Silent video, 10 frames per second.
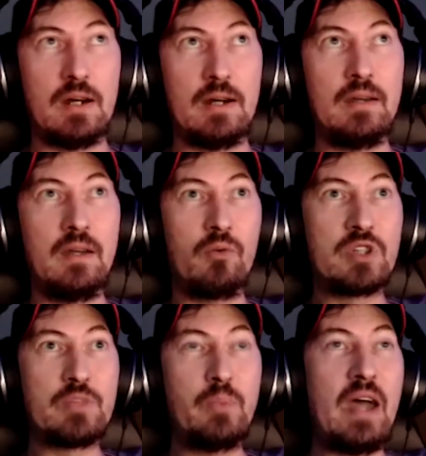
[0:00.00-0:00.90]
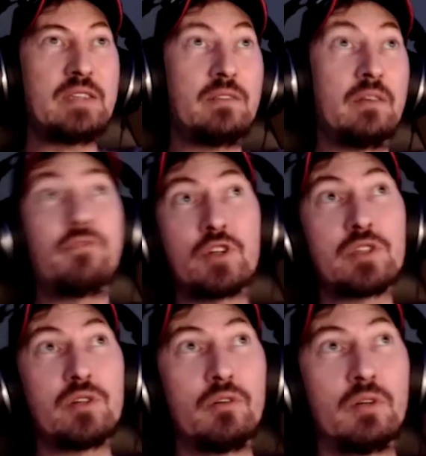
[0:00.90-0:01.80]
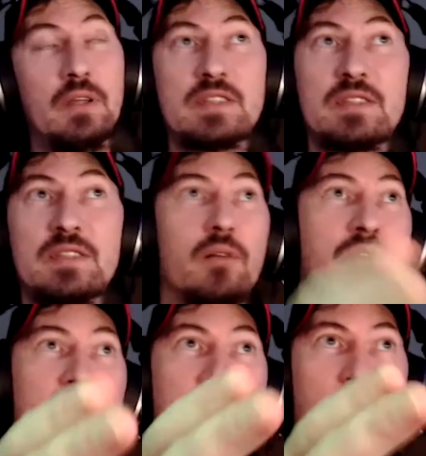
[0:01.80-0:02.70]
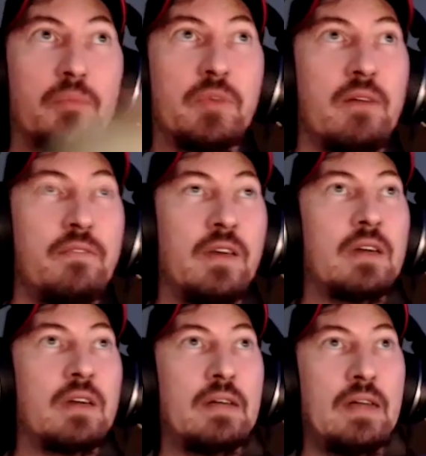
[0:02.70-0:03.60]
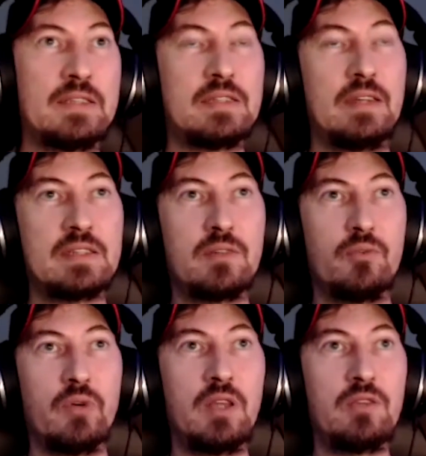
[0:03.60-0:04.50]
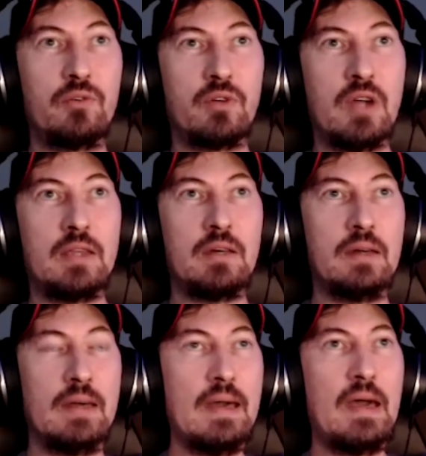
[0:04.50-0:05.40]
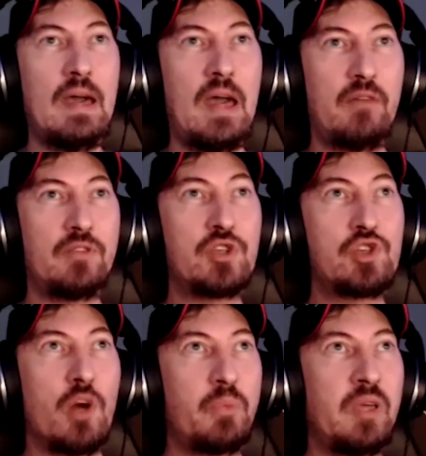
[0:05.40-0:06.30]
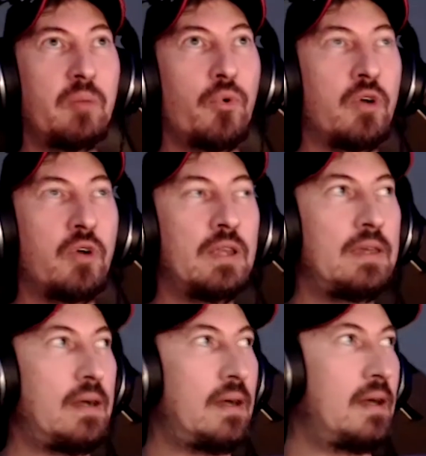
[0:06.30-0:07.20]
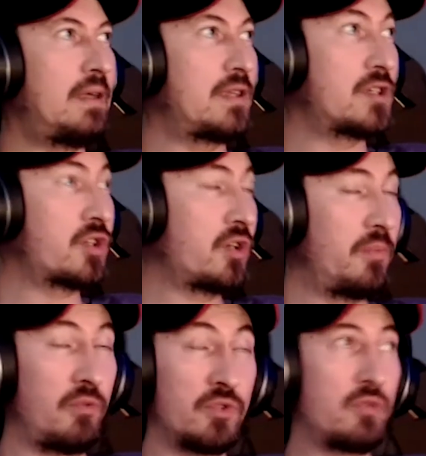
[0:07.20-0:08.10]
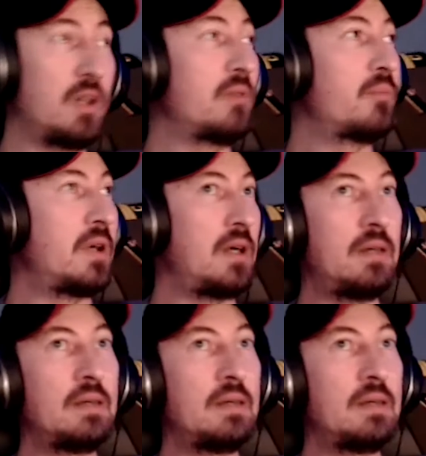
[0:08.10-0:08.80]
It was past the first of all. Let's start with the script. I think that's the way to kind of have the jumping point. That the script was written by,